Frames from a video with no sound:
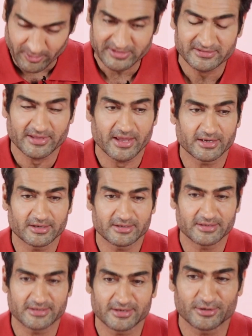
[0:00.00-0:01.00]
excited
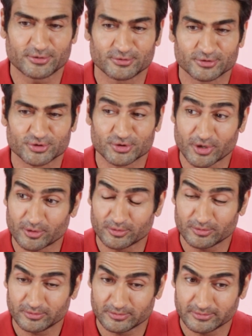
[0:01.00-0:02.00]
and into the
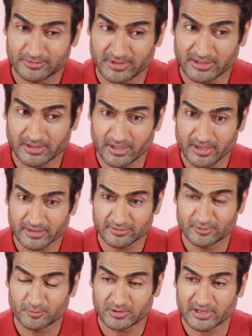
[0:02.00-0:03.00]
show they get.
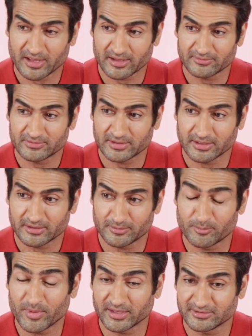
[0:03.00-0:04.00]
So we'd have like
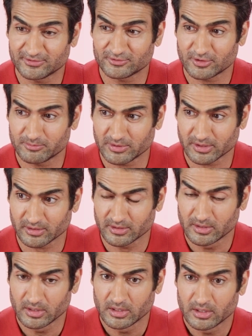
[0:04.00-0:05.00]
men stripping,
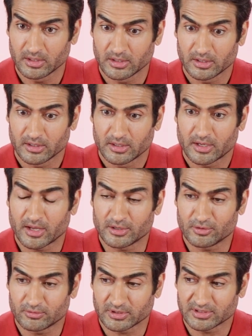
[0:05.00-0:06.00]
and
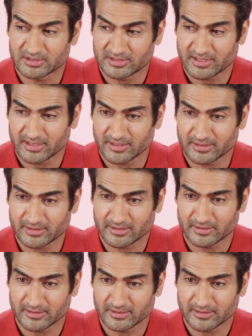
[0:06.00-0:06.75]
during the take,